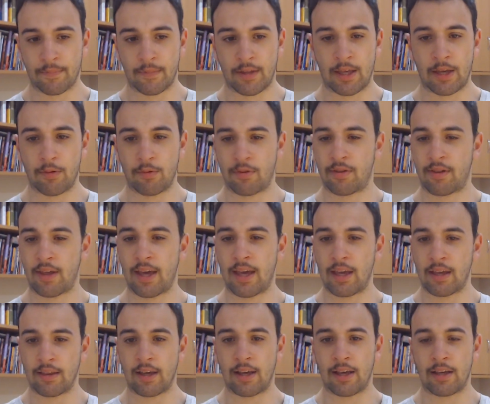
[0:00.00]
he was
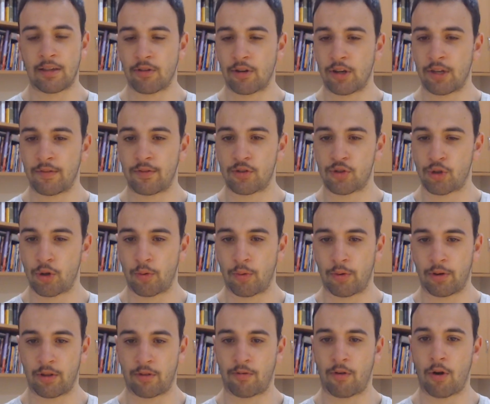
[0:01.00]
saying that he's not even sure
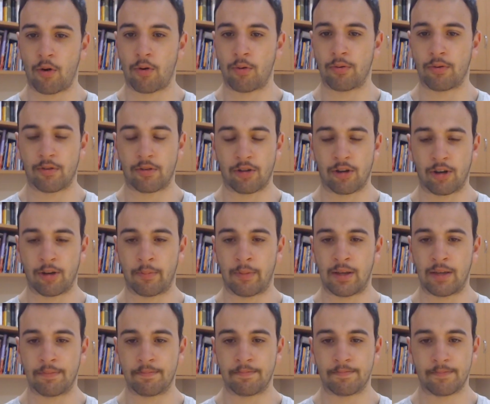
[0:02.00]
what his role is going to
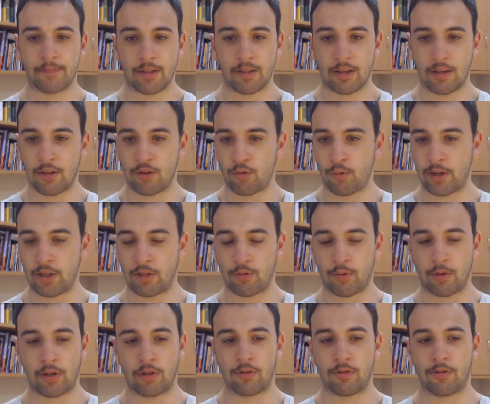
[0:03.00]
be in
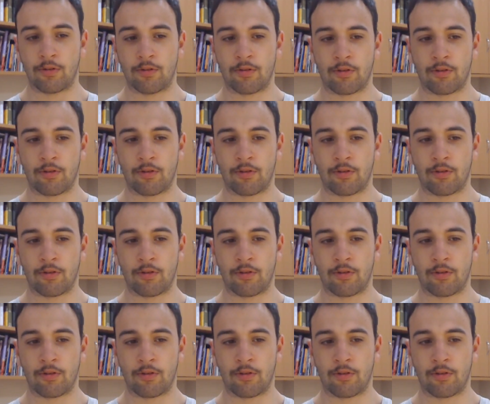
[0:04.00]
2022.